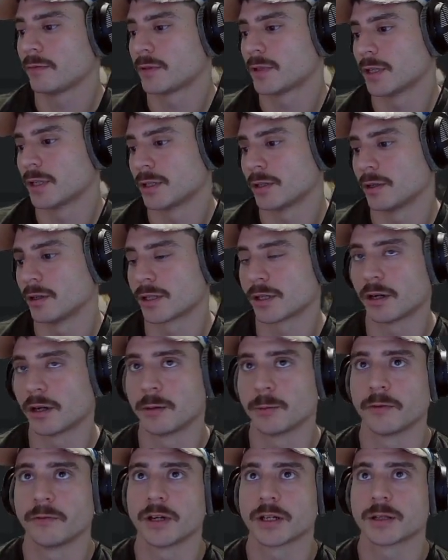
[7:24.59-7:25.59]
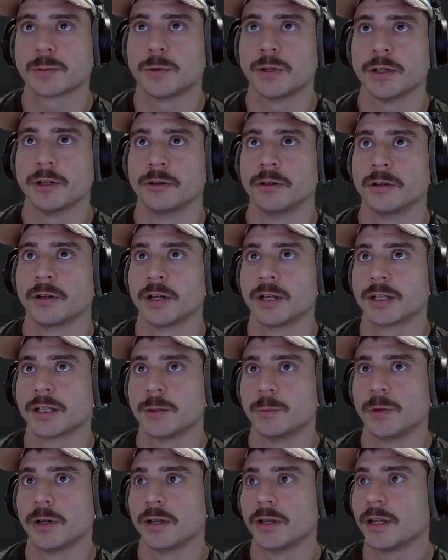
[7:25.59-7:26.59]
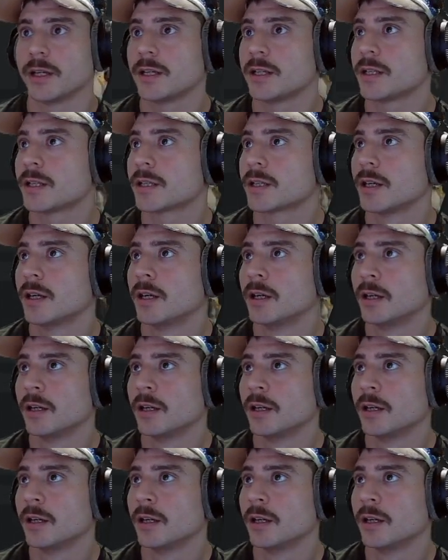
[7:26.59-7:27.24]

Since you're starting with the first one, you're only going to see one of these.